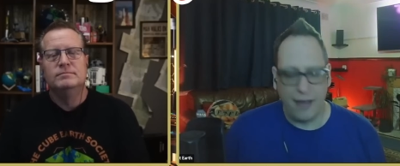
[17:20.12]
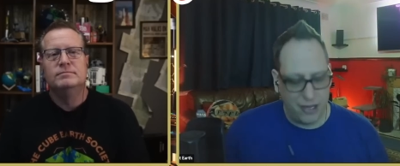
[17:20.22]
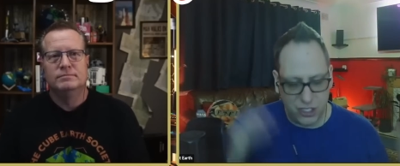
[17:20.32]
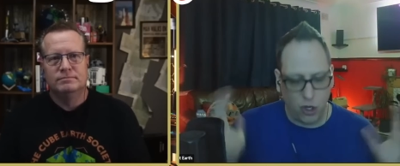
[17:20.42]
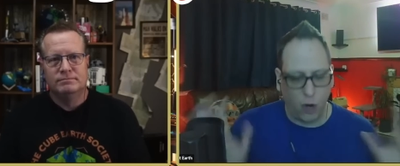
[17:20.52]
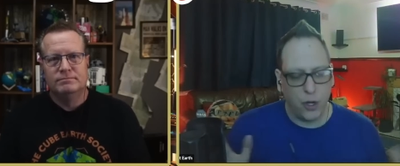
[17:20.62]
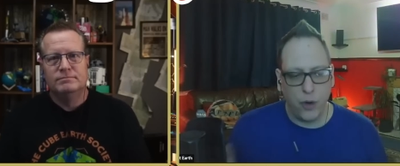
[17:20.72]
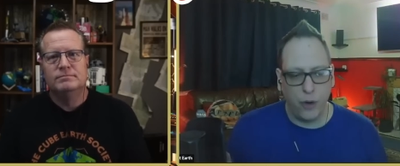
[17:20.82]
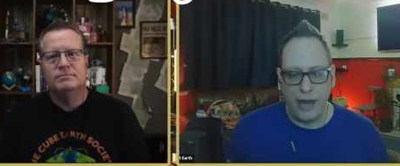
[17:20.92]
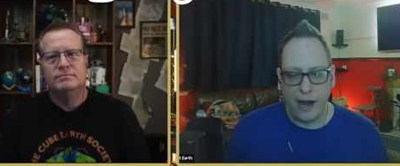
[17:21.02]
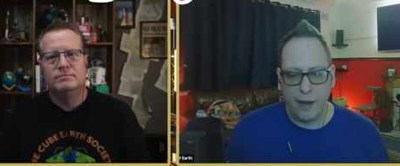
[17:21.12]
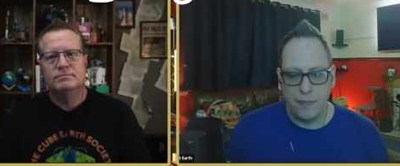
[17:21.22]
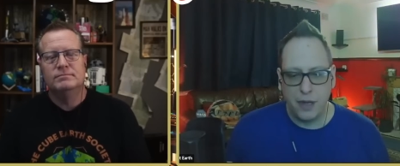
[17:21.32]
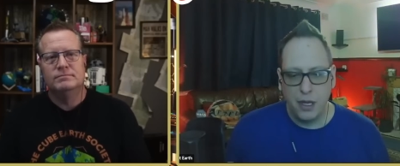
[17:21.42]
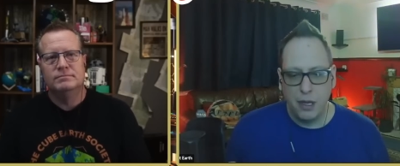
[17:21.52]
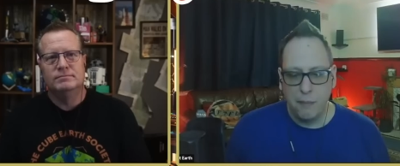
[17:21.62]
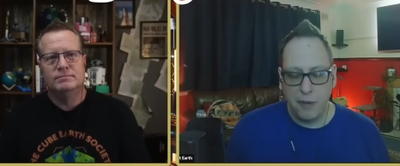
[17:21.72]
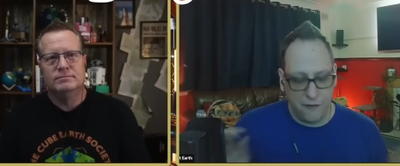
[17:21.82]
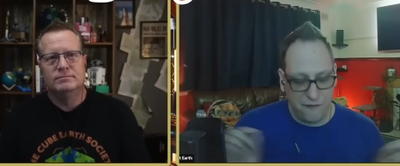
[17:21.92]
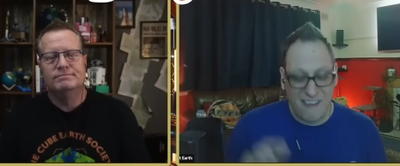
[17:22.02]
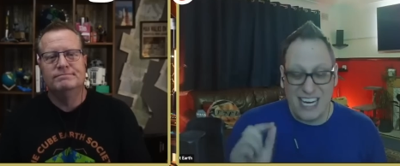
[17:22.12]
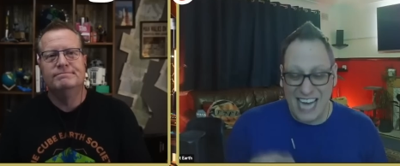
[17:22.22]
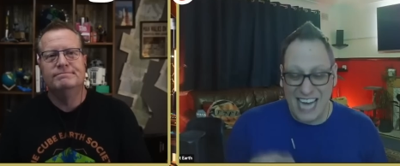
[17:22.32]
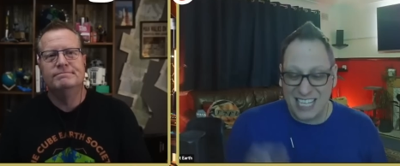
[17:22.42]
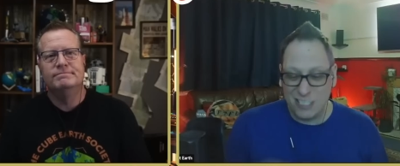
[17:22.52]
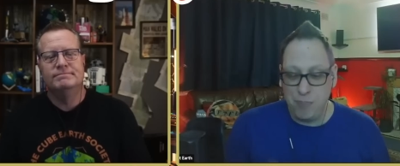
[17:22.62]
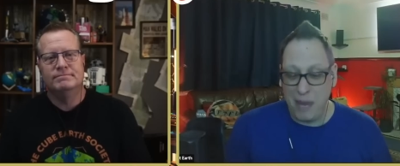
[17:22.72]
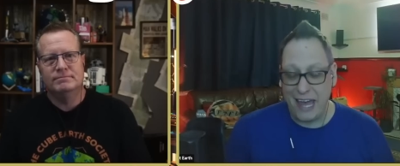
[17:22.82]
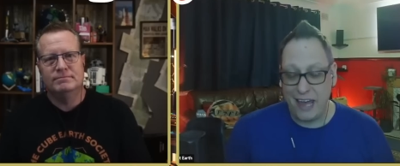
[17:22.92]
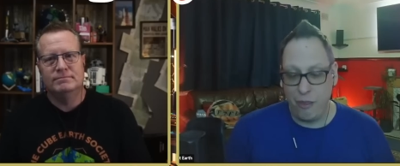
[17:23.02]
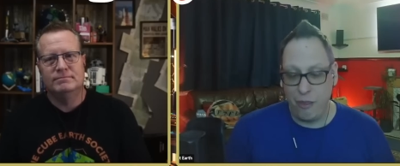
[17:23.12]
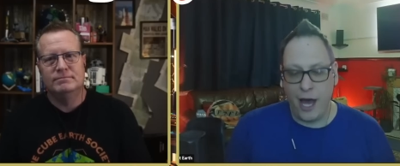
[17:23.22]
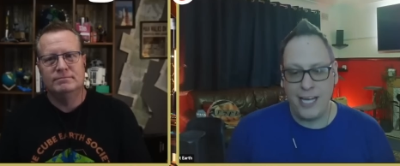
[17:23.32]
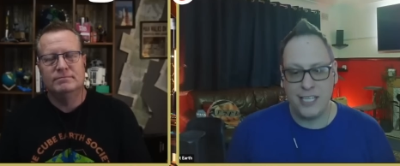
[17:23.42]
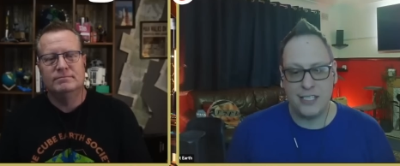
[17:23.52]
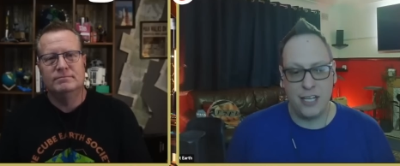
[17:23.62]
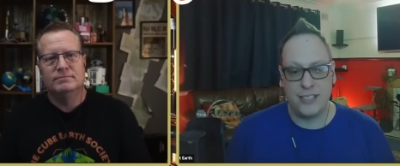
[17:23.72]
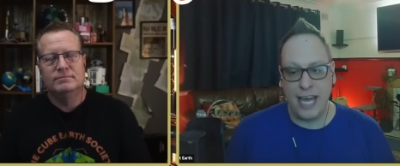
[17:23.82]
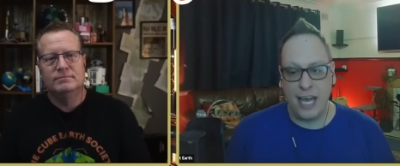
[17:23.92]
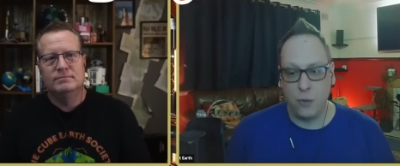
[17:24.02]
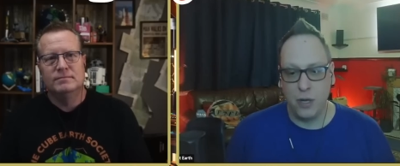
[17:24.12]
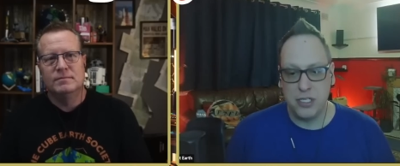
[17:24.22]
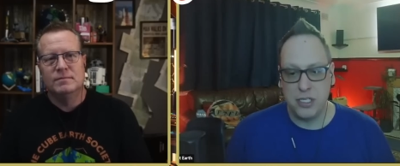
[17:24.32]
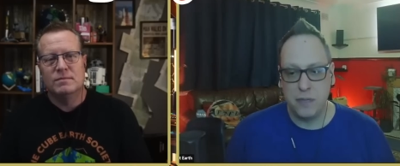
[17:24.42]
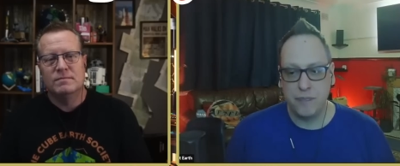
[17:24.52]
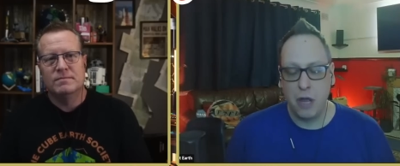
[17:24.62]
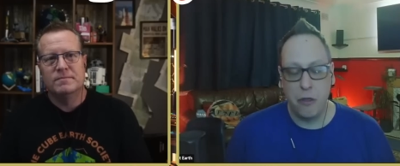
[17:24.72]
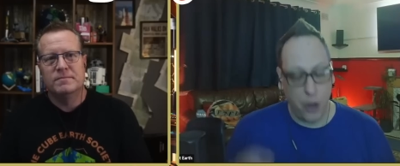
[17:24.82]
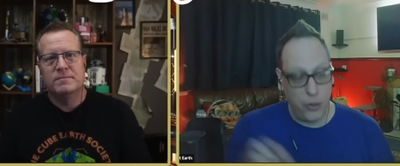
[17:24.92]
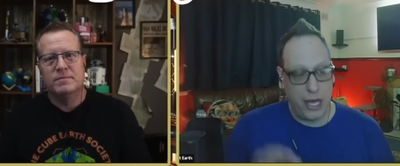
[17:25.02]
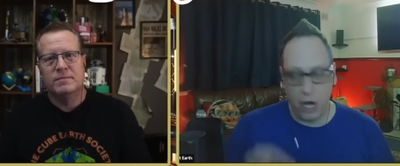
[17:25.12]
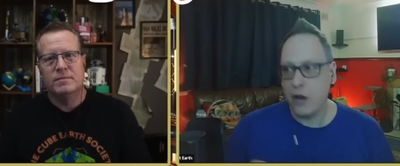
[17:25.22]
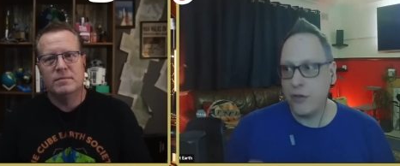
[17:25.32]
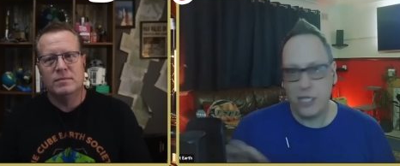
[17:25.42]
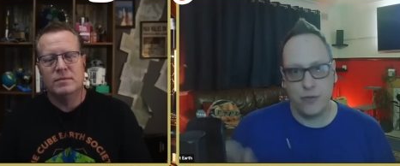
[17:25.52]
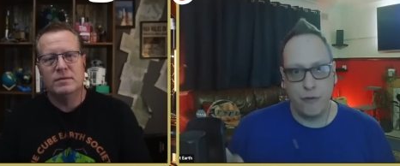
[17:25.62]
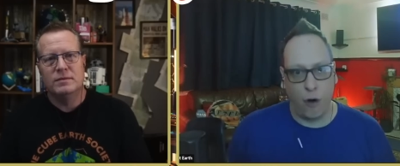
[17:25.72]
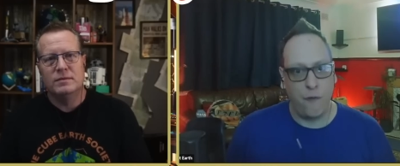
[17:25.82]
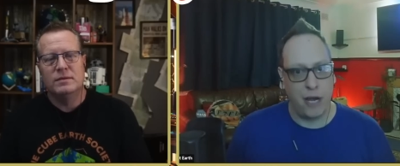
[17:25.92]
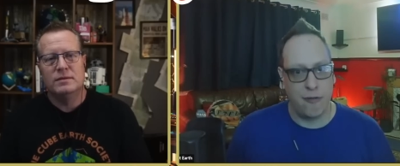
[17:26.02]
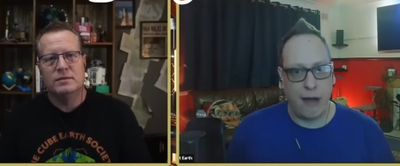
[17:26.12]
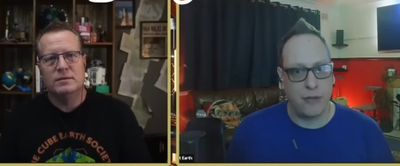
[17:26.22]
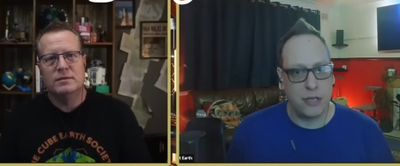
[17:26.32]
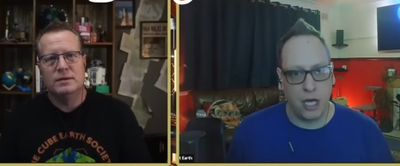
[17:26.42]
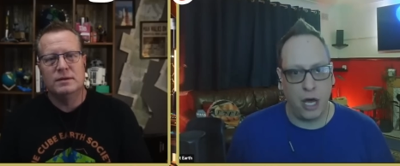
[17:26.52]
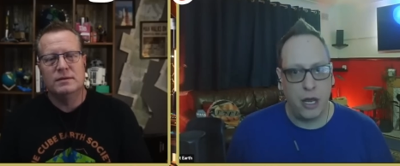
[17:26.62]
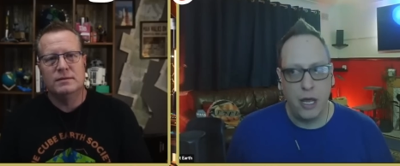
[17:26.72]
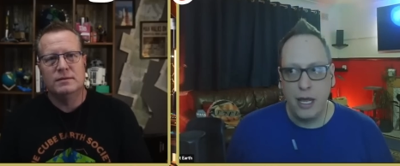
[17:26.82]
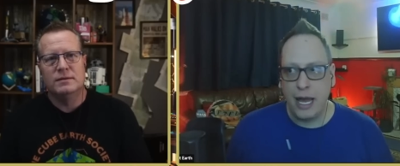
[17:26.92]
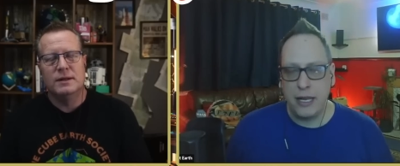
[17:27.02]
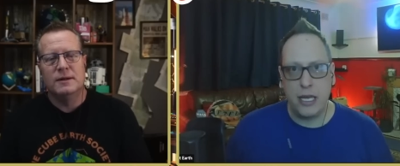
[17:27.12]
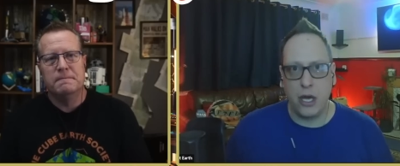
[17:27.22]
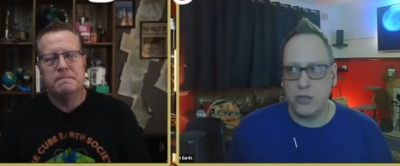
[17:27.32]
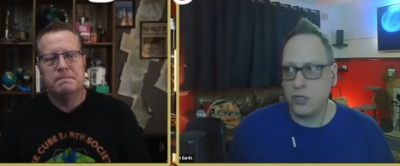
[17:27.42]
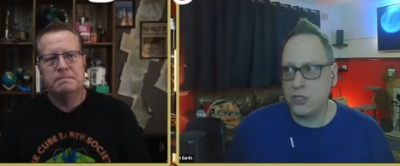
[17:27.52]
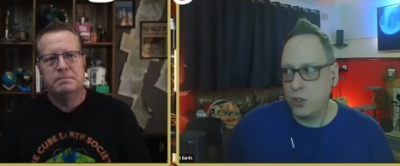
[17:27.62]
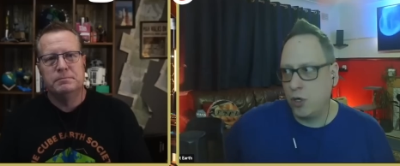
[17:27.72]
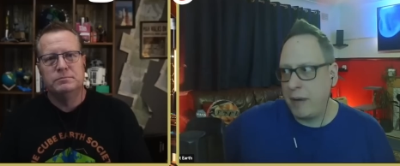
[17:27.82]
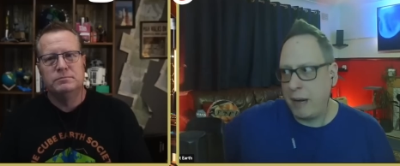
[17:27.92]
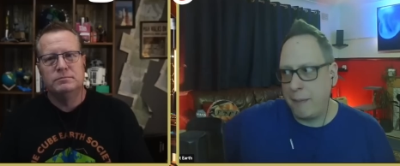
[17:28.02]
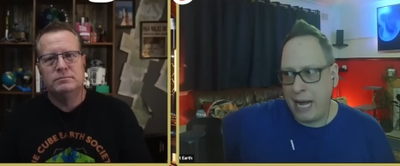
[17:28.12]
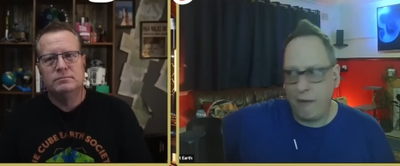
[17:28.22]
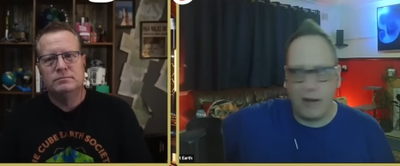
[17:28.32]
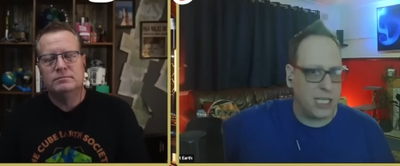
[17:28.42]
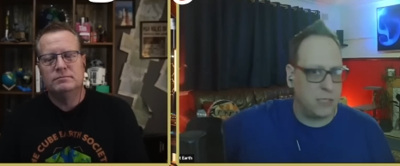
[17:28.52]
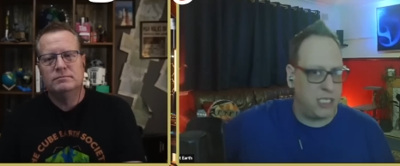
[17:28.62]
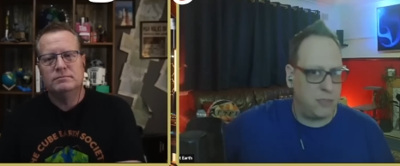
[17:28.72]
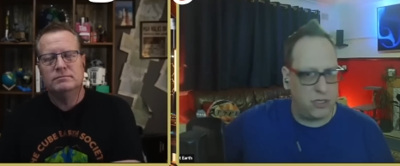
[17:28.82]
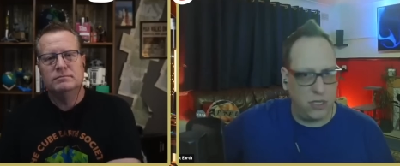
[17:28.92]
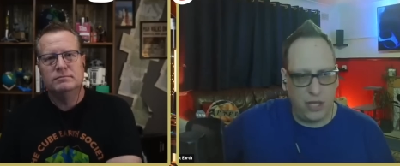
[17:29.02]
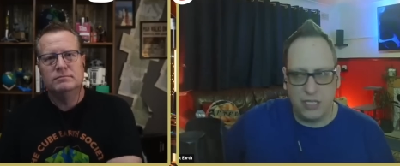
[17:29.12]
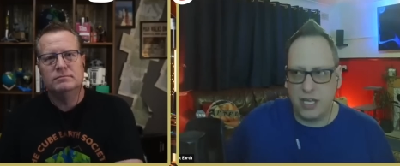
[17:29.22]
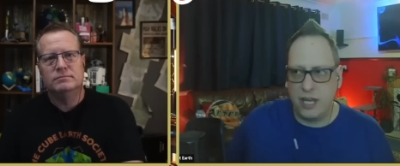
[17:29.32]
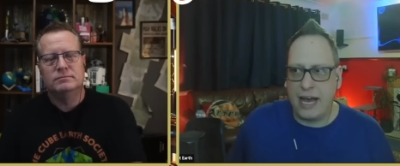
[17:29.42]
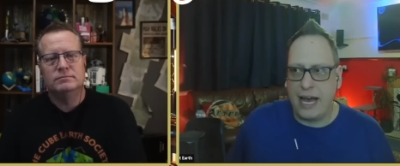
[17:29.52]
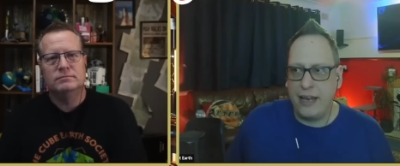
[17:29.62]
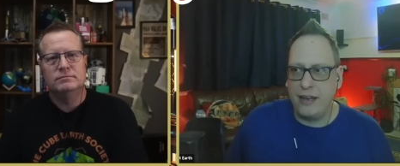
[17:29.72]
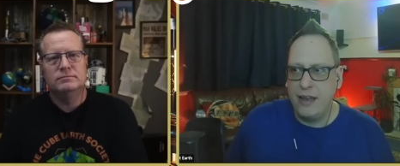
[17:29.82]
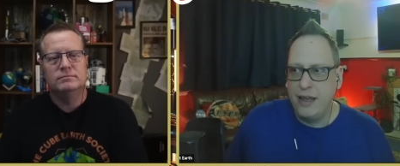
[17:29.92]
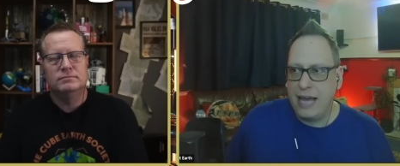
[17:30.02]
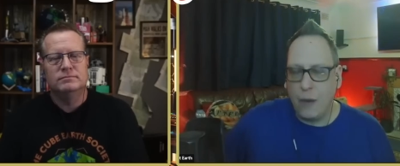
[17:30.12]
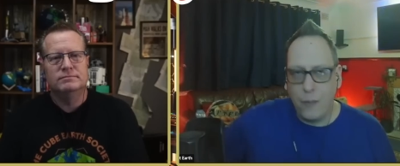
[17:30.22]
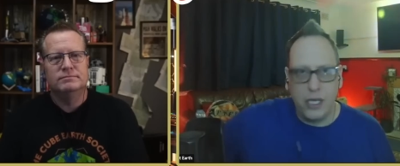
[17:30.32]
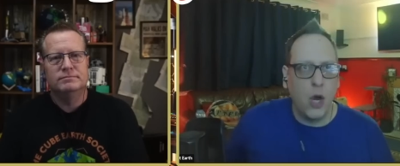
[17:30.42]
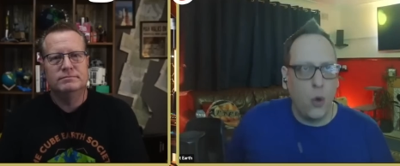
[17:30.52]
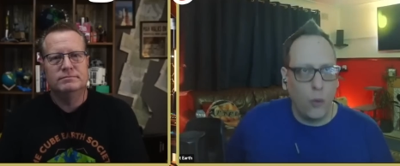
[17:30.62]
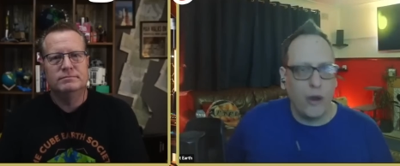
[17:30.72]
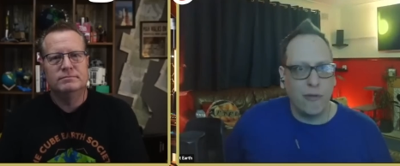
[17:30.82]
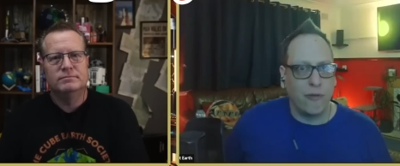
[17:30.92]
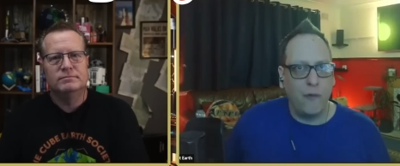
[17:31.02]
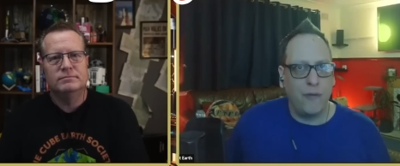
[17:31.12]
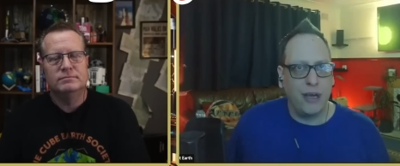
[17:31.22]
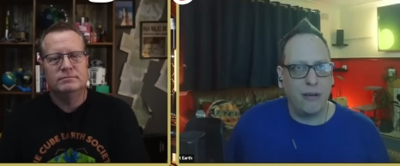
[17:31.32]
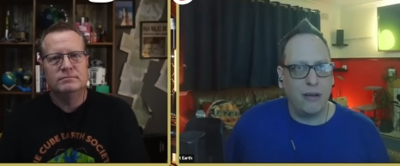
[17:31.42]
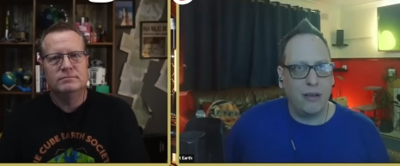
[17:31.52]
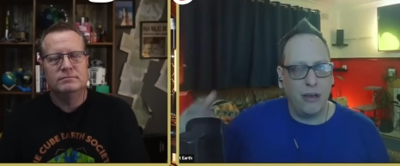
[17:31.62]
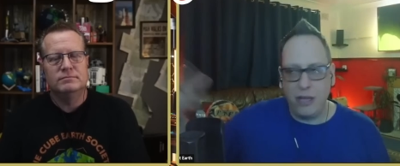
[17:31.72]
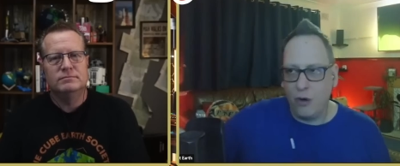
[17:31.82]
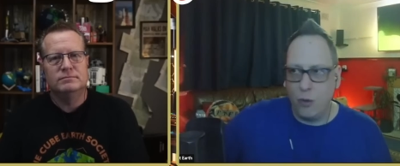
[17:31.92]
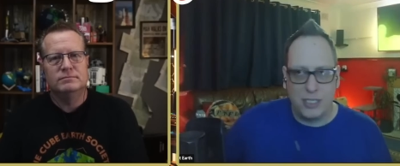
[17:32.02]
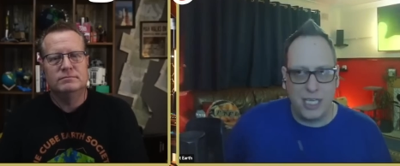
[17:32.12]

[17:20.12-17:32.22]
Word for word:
Speaker 1: and they stop the quote there. But the very next bit that Einstein said was, though the earth is revolving around the sun. And then he goes on to talk about parallax measurements and things like that and how we know we're revolving, uh, you know,